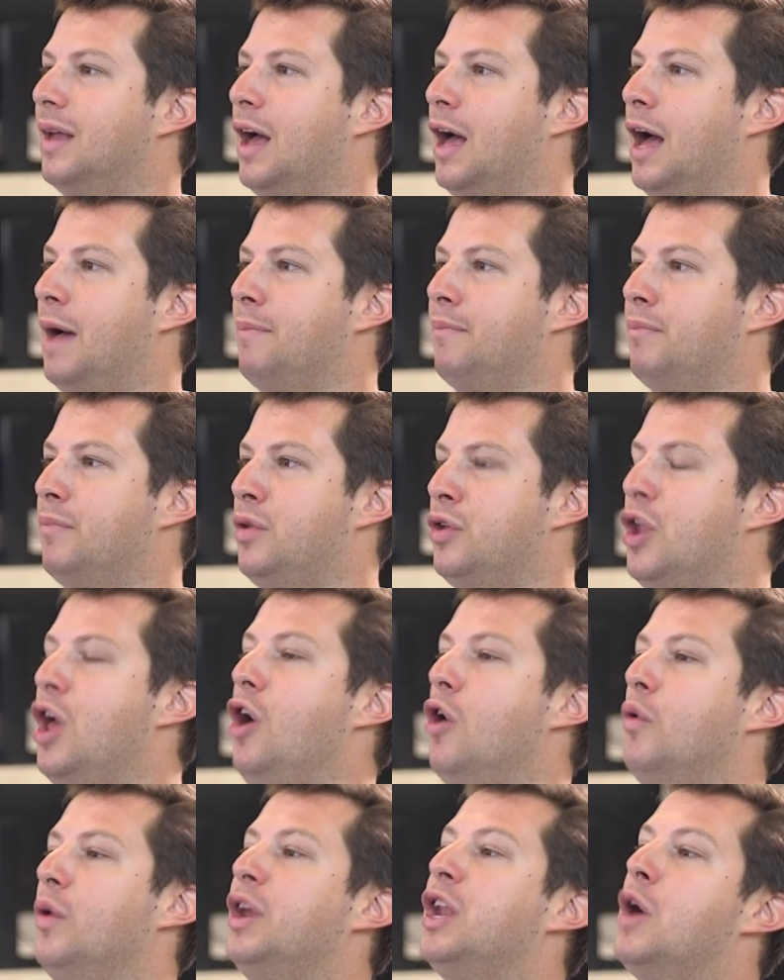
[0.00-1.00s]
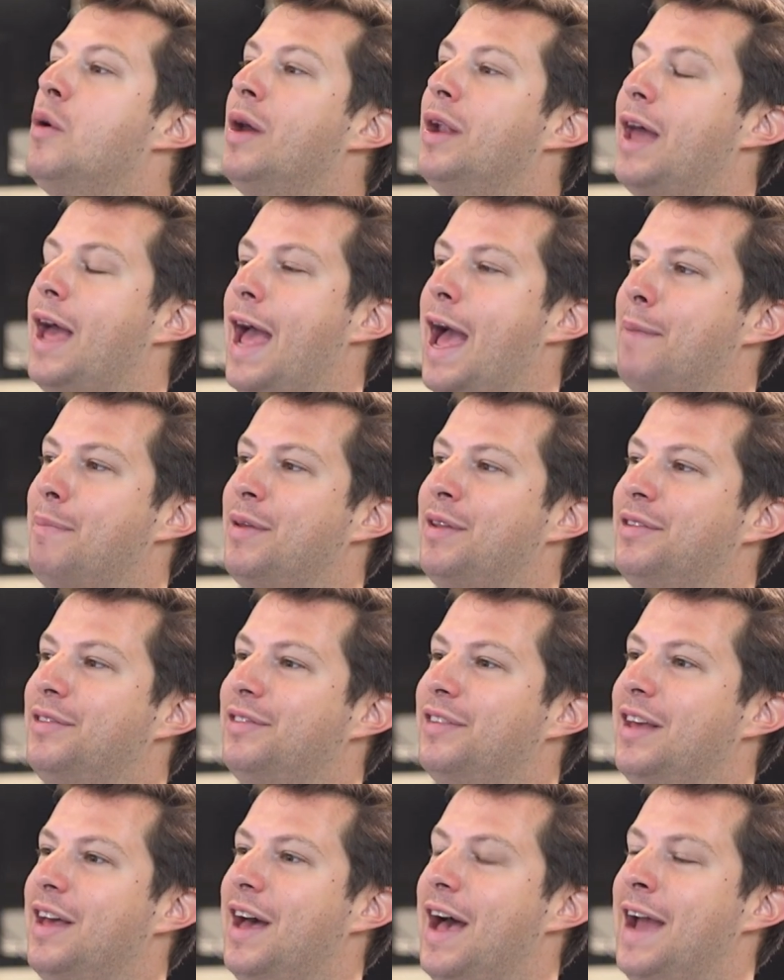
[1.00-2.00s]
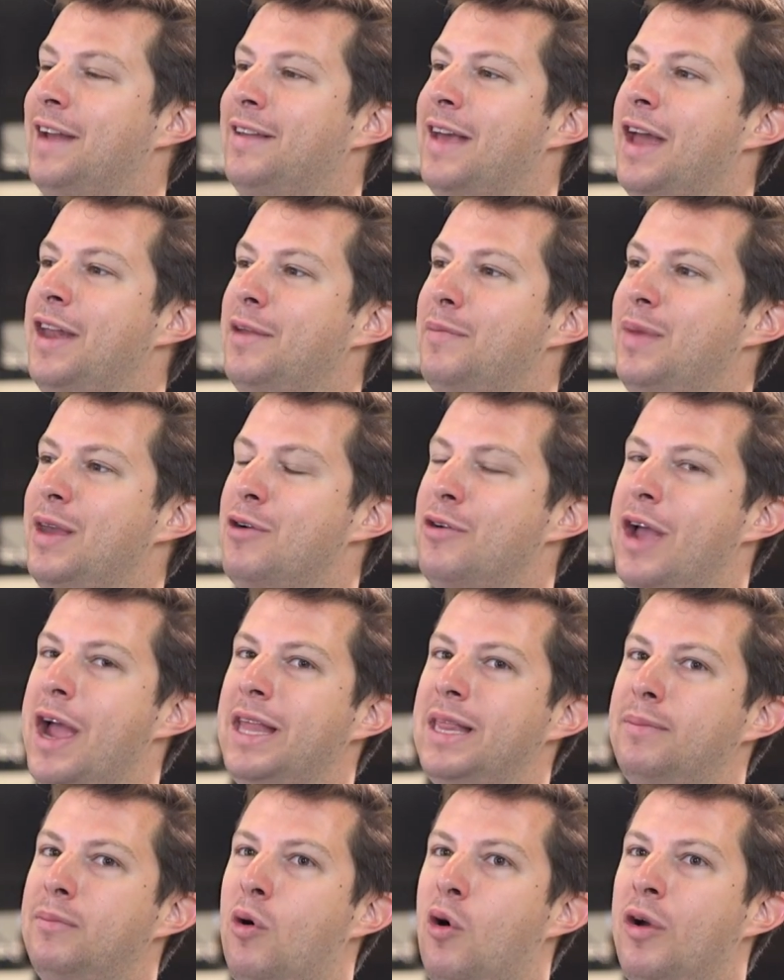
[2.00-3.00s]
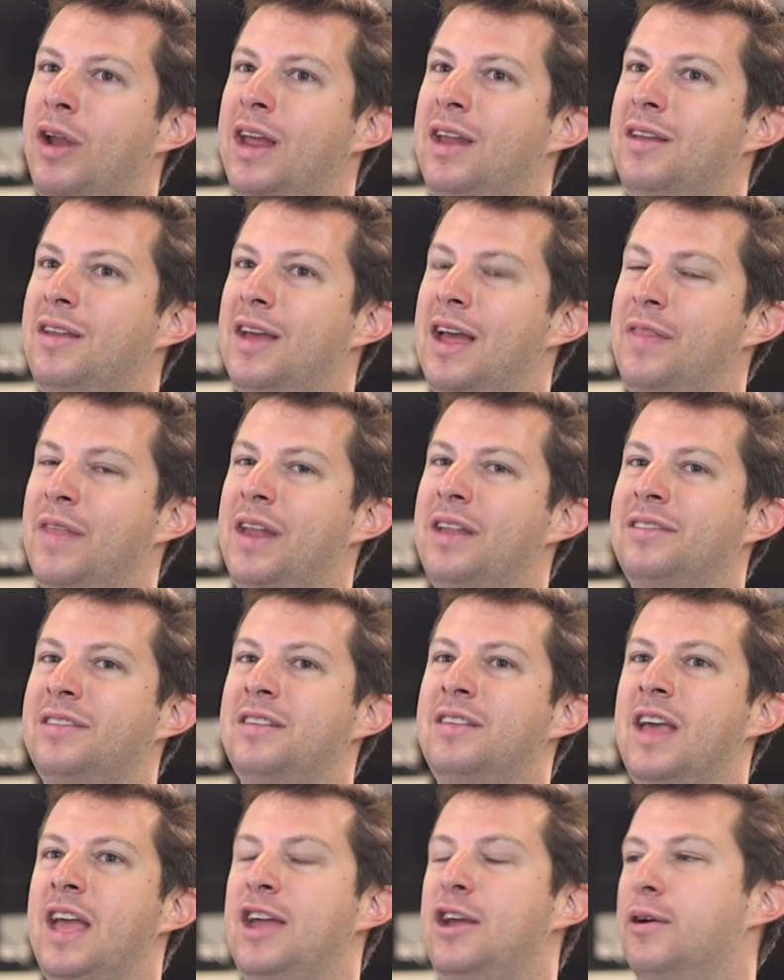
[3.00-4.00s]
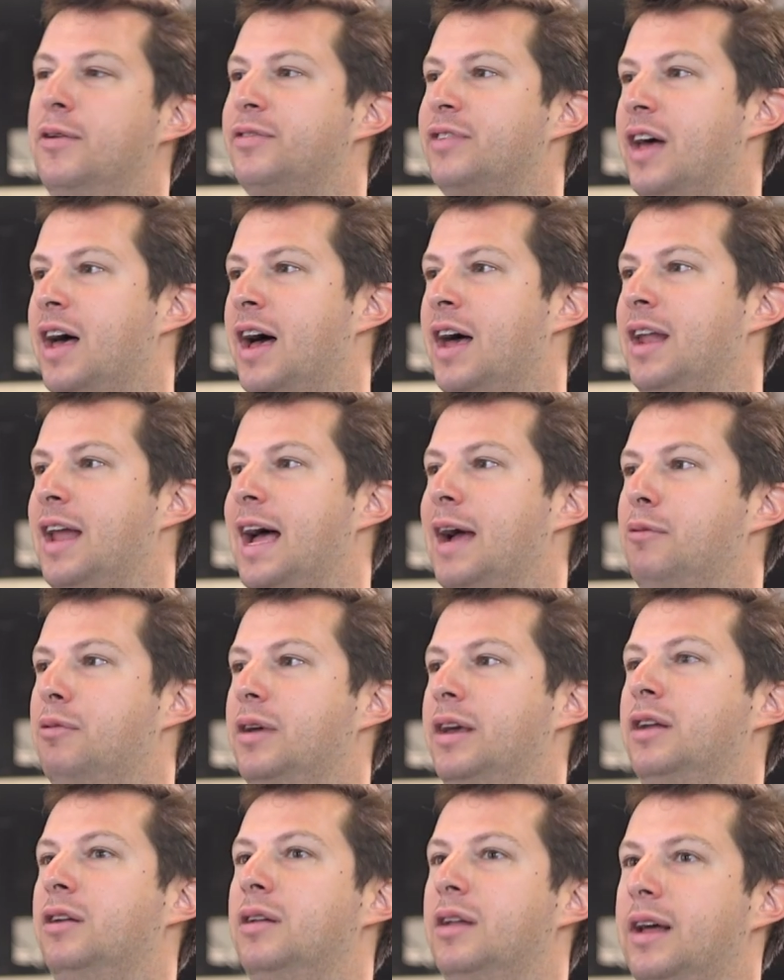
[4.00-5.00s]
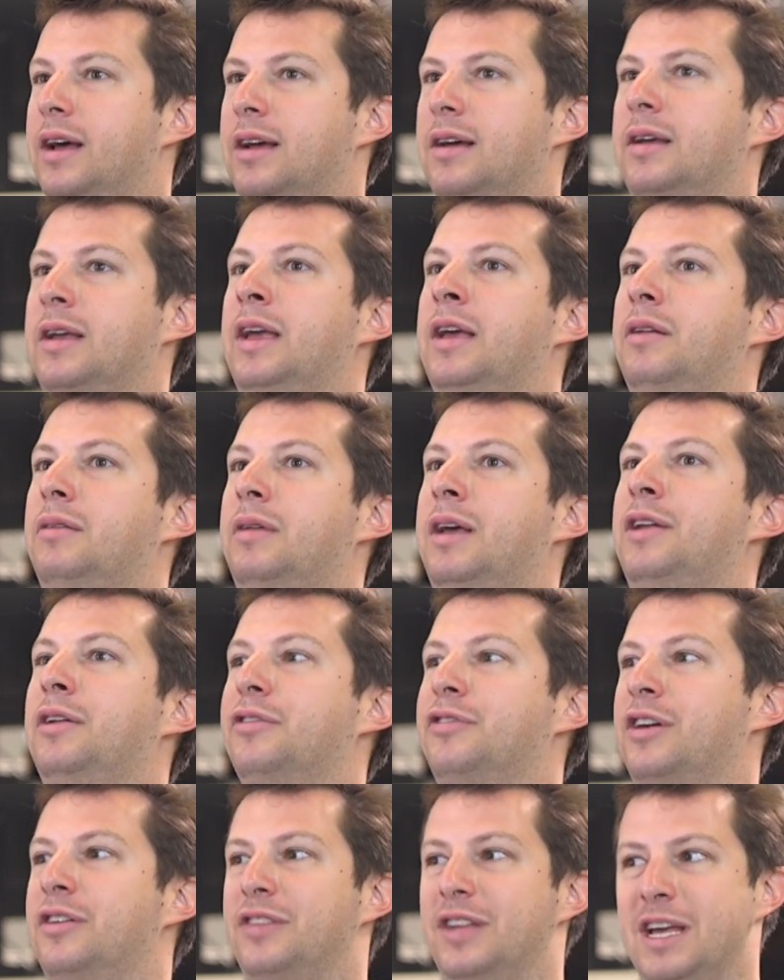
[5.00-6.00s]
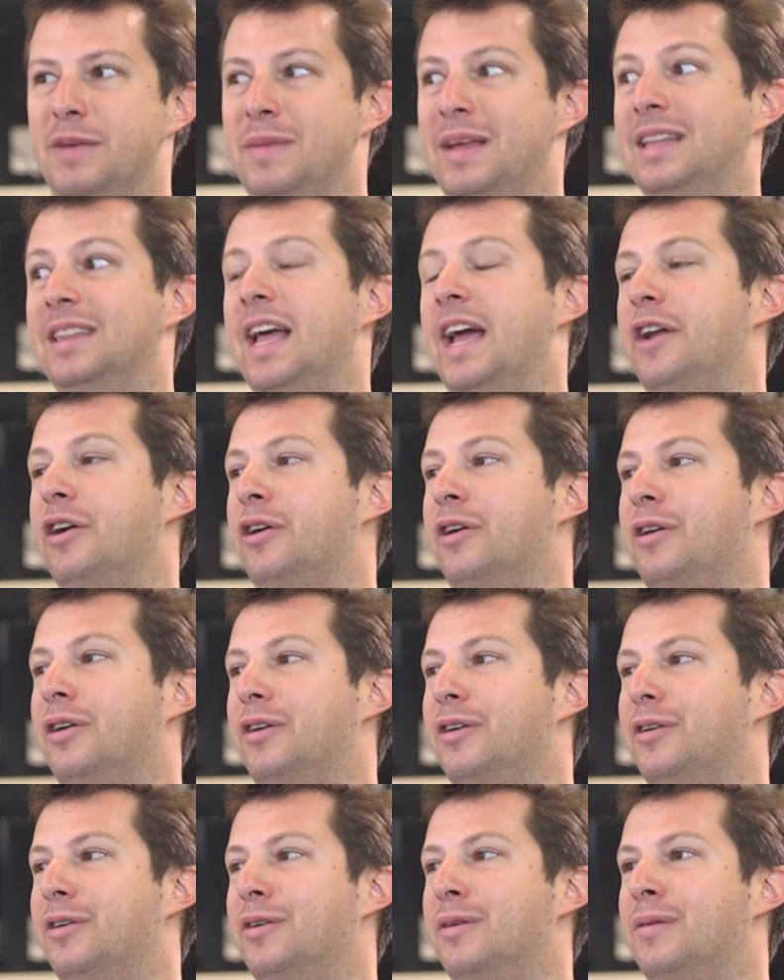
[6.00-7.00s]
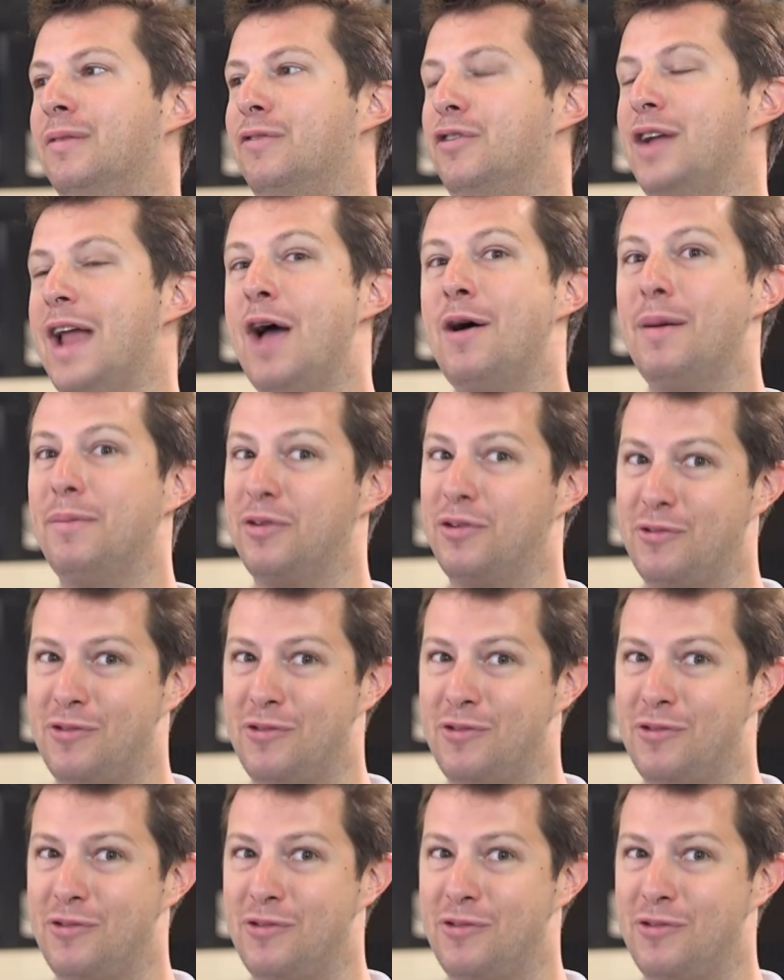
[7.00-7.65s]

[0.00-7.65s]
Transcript: Um, no, you know what happens? I tend to be okay in the morning, and then as the day goes on, I, it'll, it'll, it'll start to hit me later for now, I'm